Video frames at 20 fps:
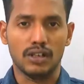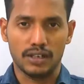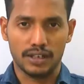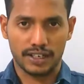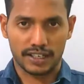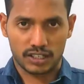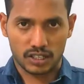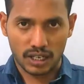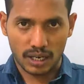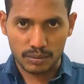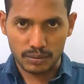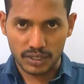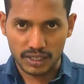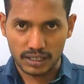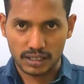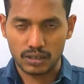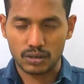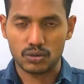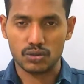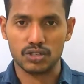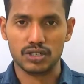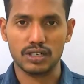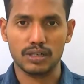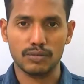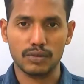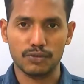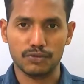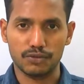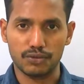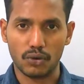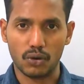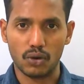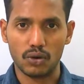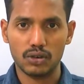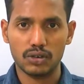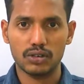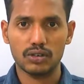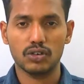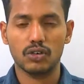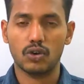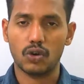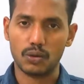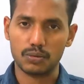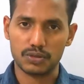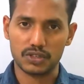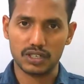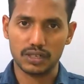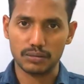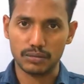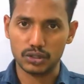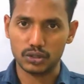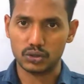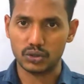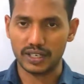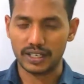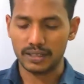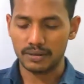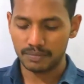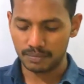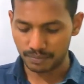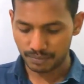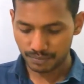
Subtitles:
Next I am taking question number 4, option number 3.